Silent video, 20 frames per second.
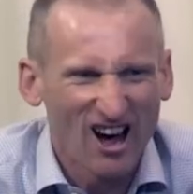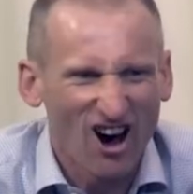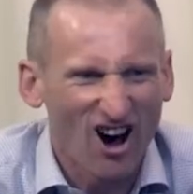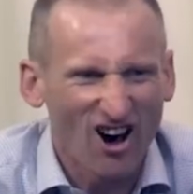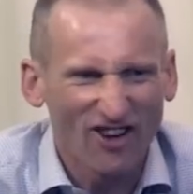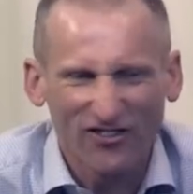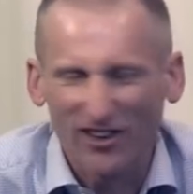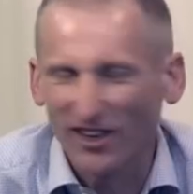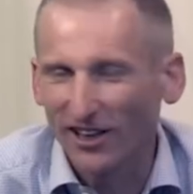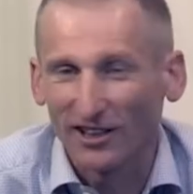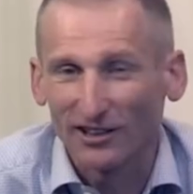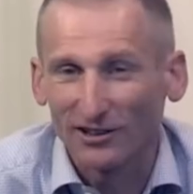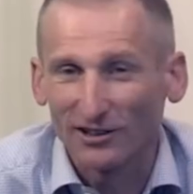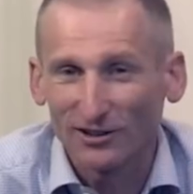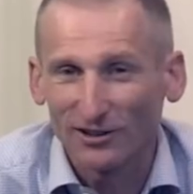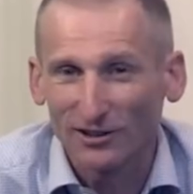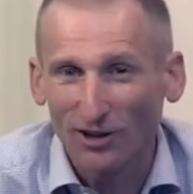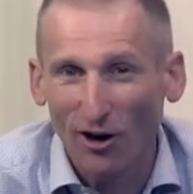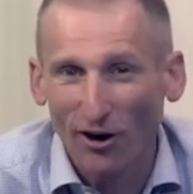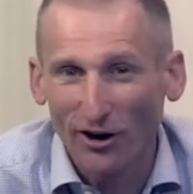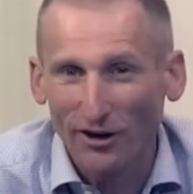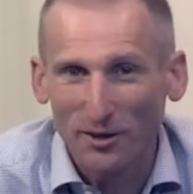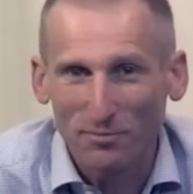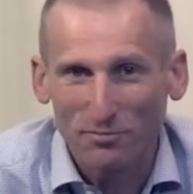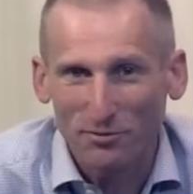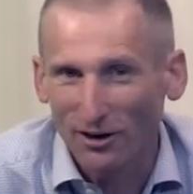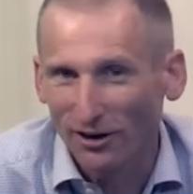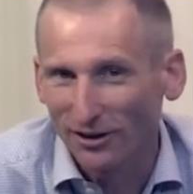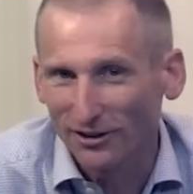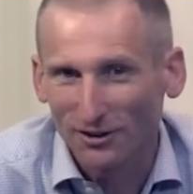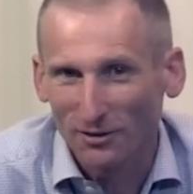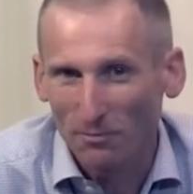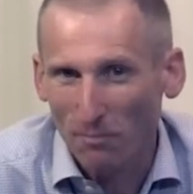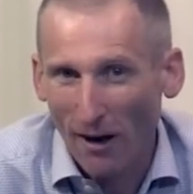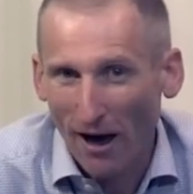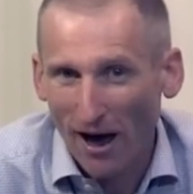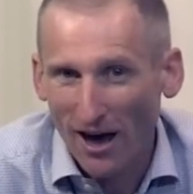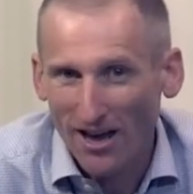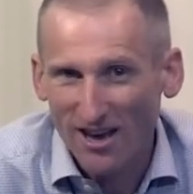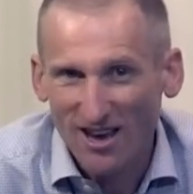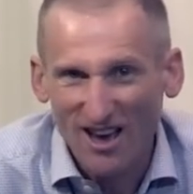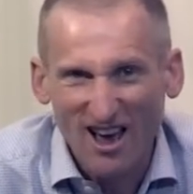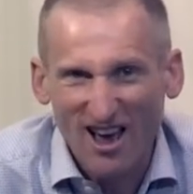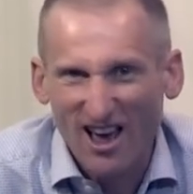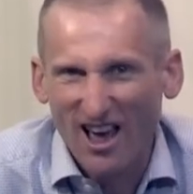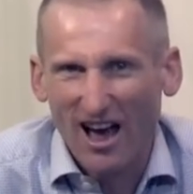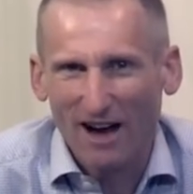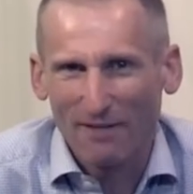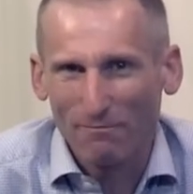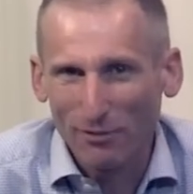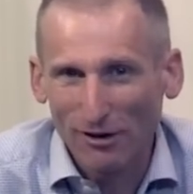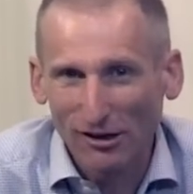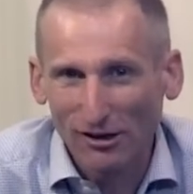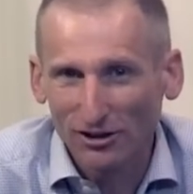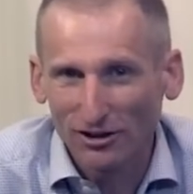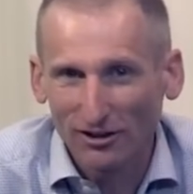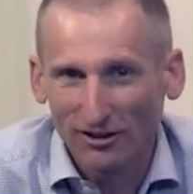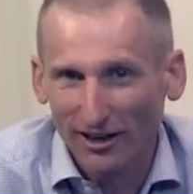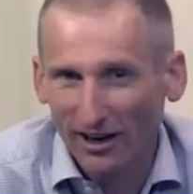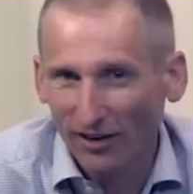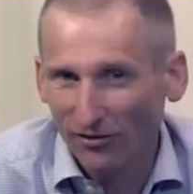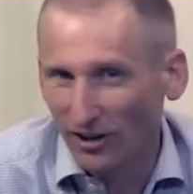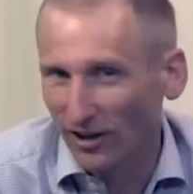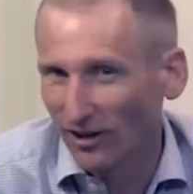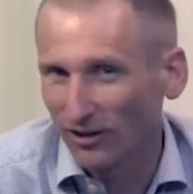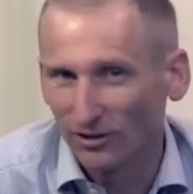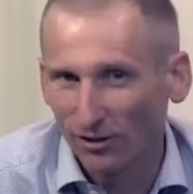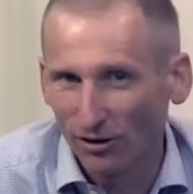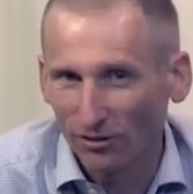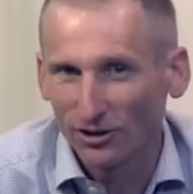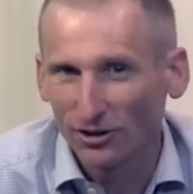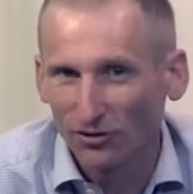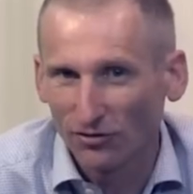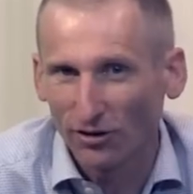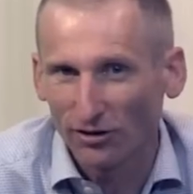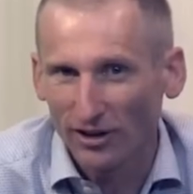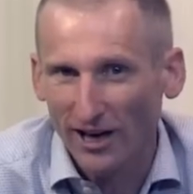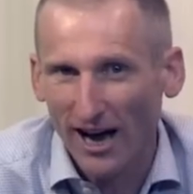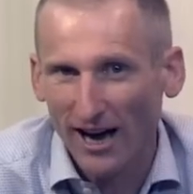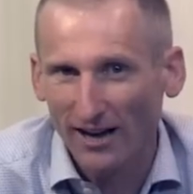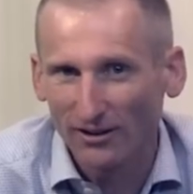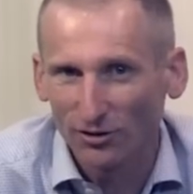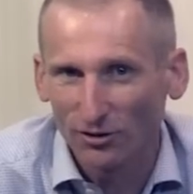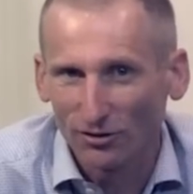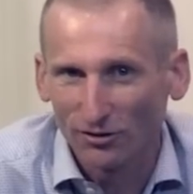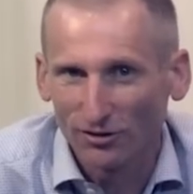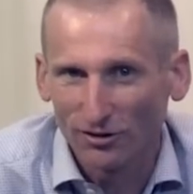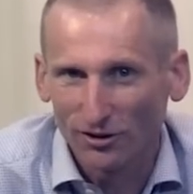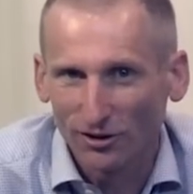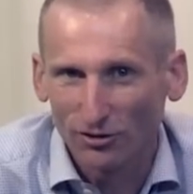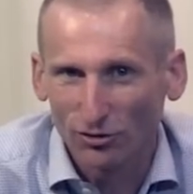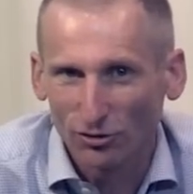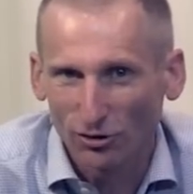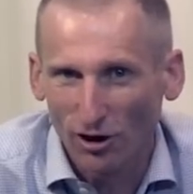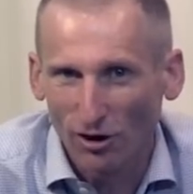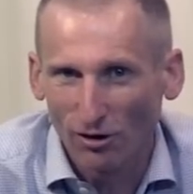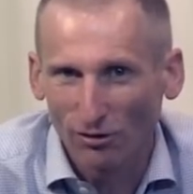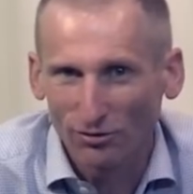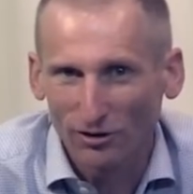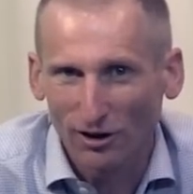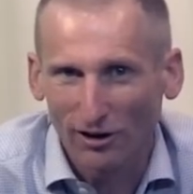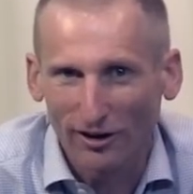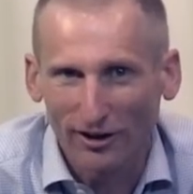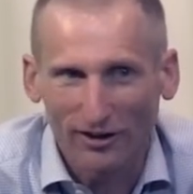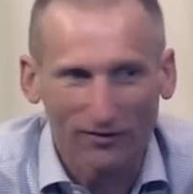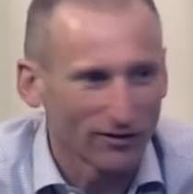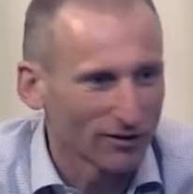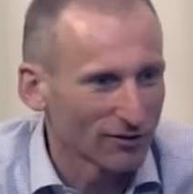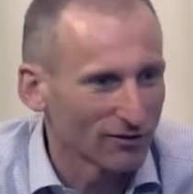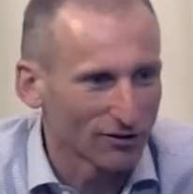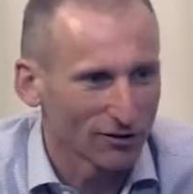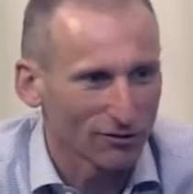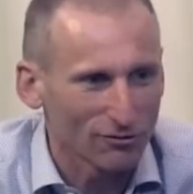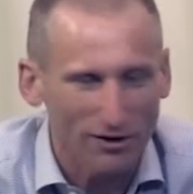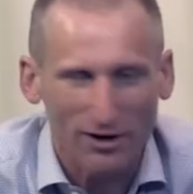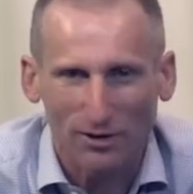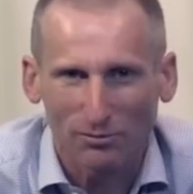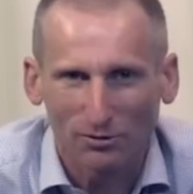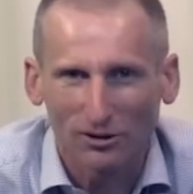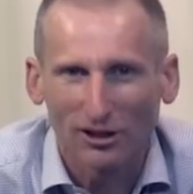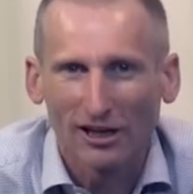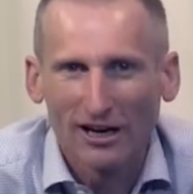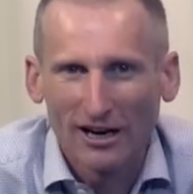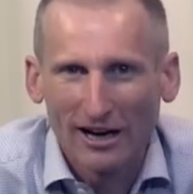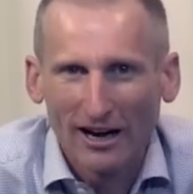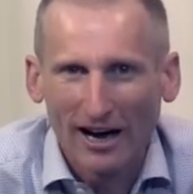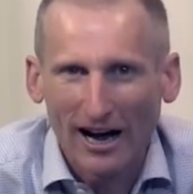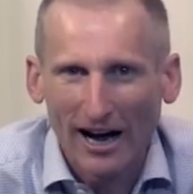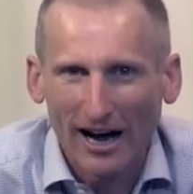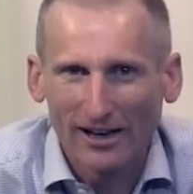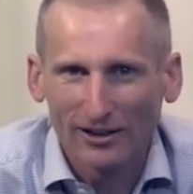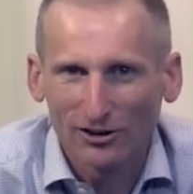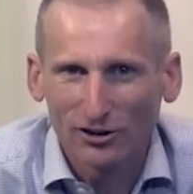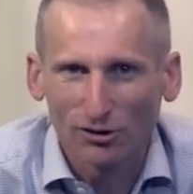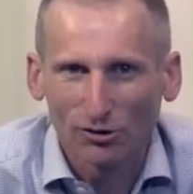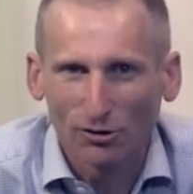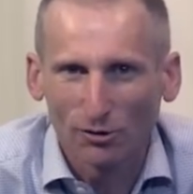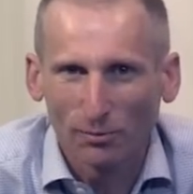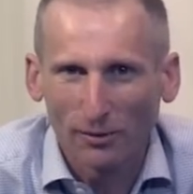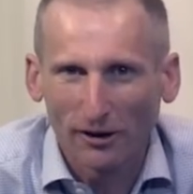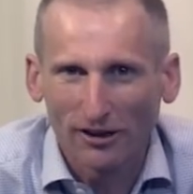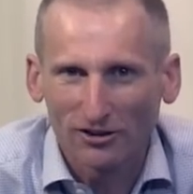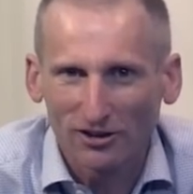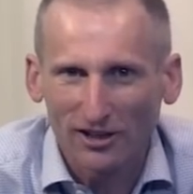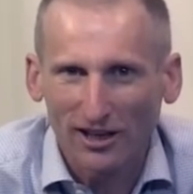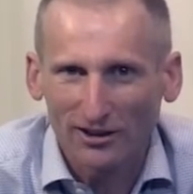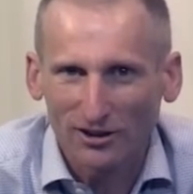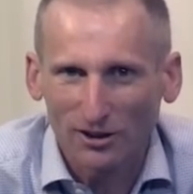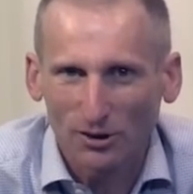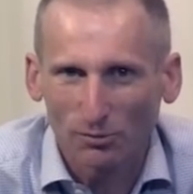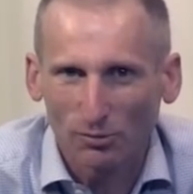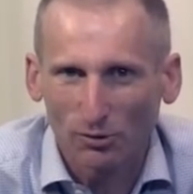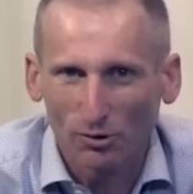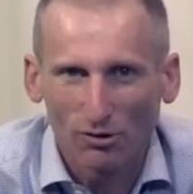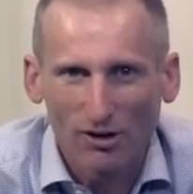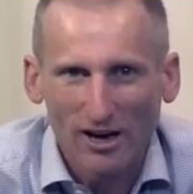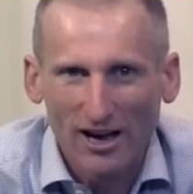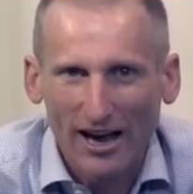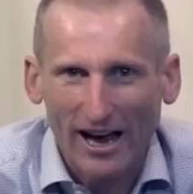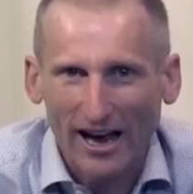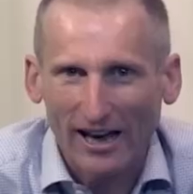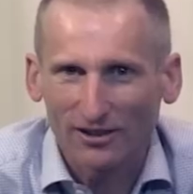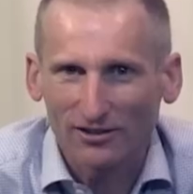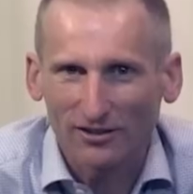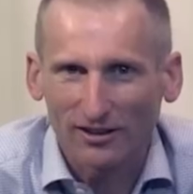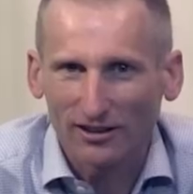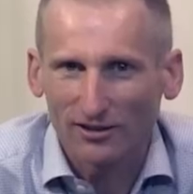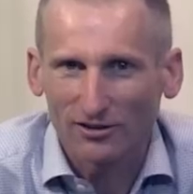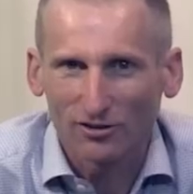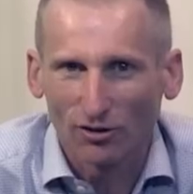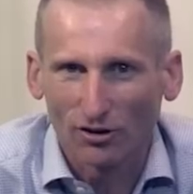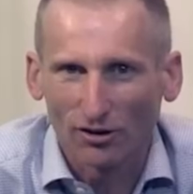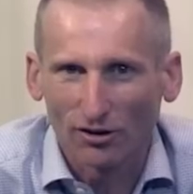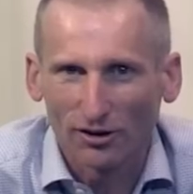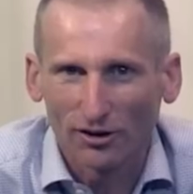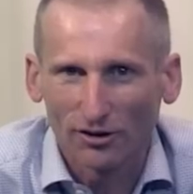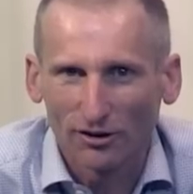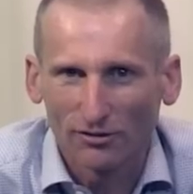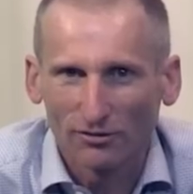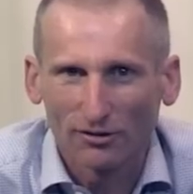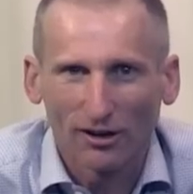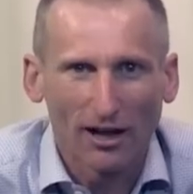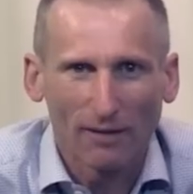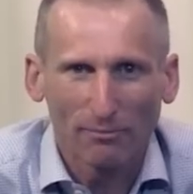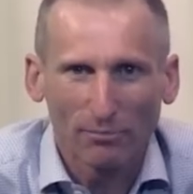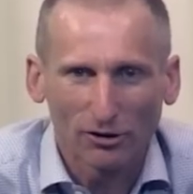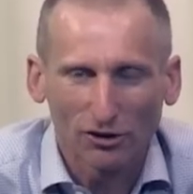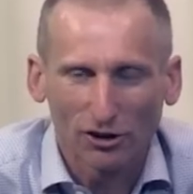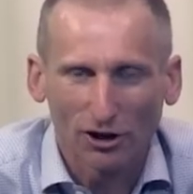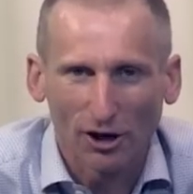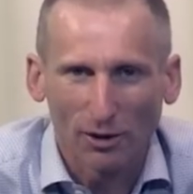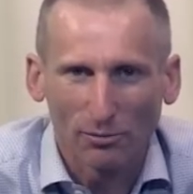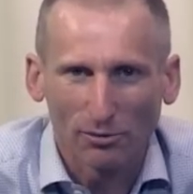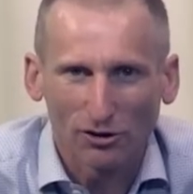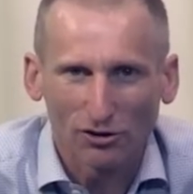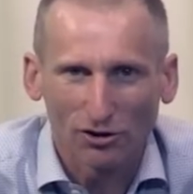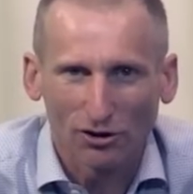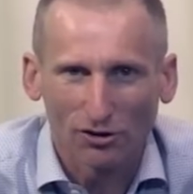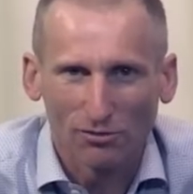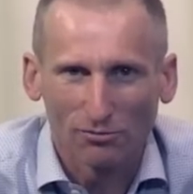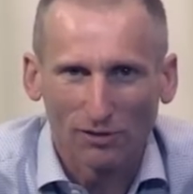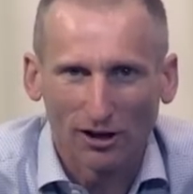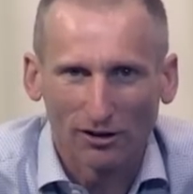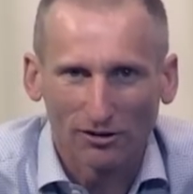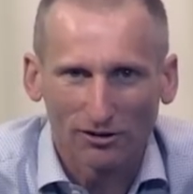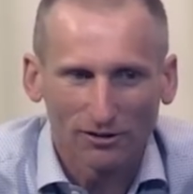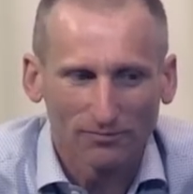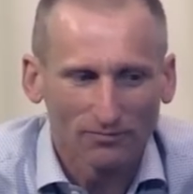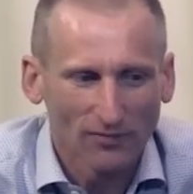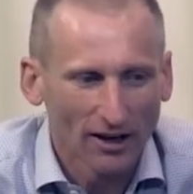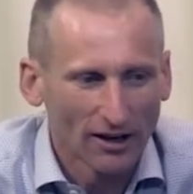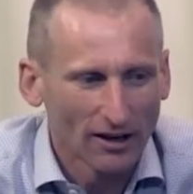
I think it's a tiny price to pay. And personally, I think as long as you've got your hands on the controls, i.e. the grips, and you're being sensible, it's not going to perturb you too much.